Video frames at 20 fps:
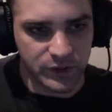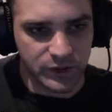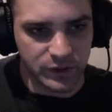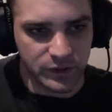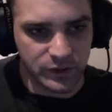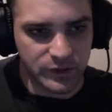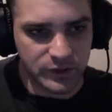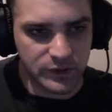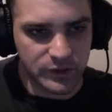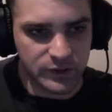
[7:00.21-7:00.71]

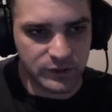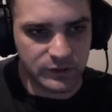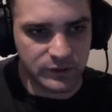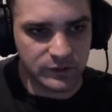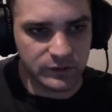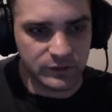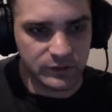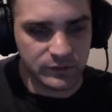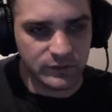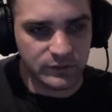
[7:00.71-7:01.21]
looks
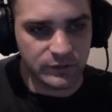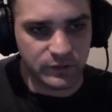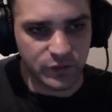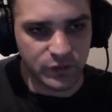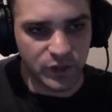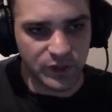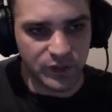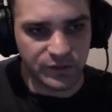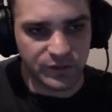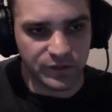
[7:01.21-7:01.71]

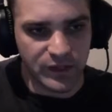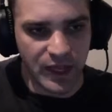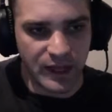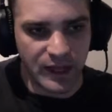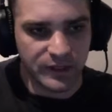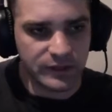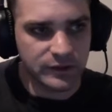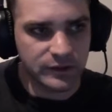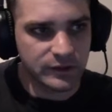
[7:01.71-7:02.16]
pretty flat,